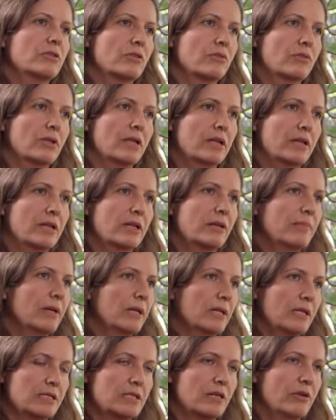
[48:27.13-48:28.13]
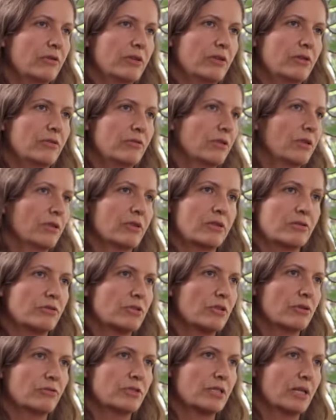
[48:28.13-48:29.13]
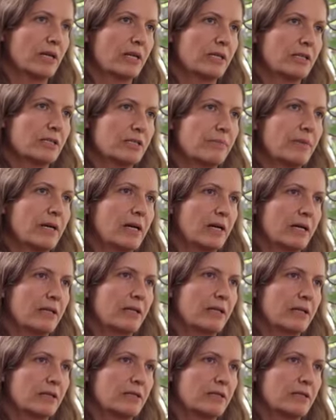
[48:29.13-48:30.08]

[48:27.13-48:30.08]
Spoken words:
Don't let anybody tell you that there's no science behind